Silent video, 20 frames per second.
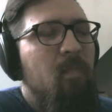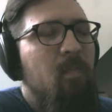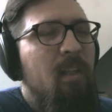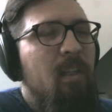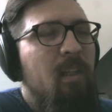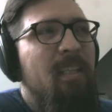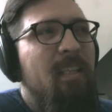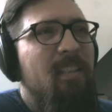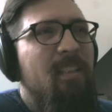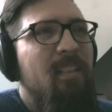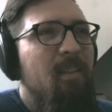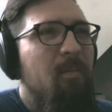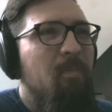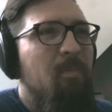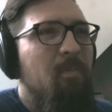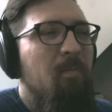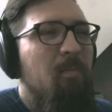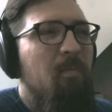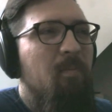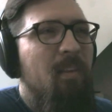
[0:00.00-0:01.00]
Yes, it's
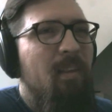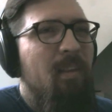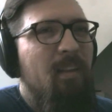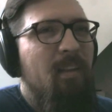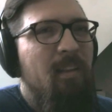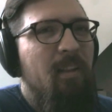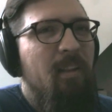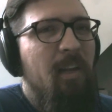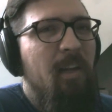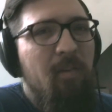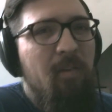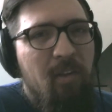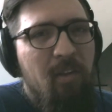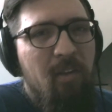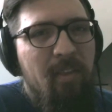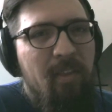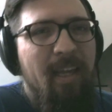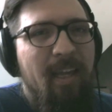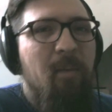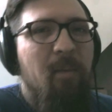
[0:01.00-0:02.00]
a
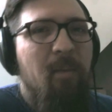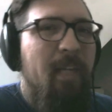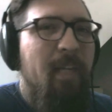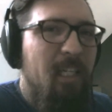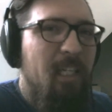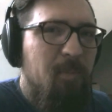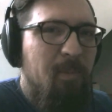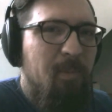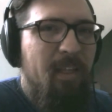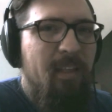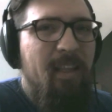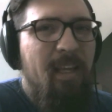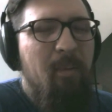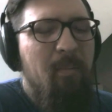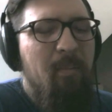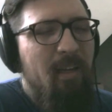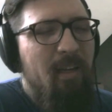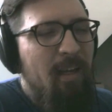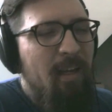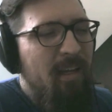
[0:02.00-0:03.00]
Laravel thing, a PHP
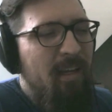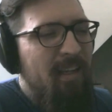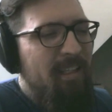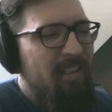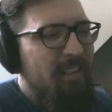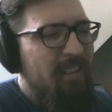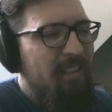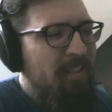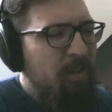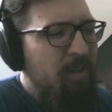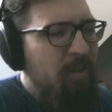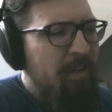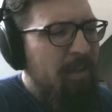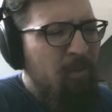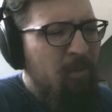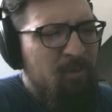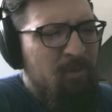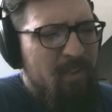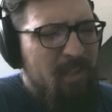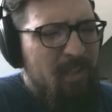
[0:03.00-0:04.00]
thing, but it
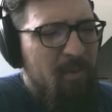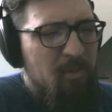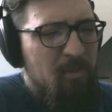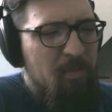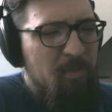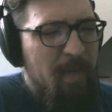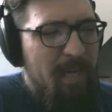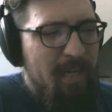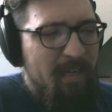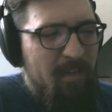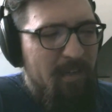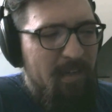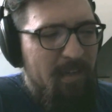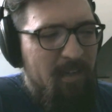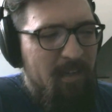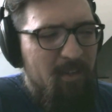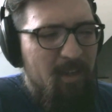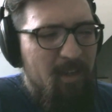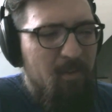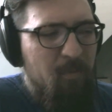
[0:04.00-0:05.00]
all comes back in
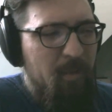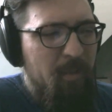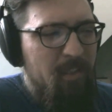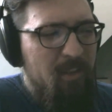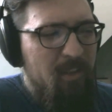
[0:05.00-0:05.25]
a lot of ways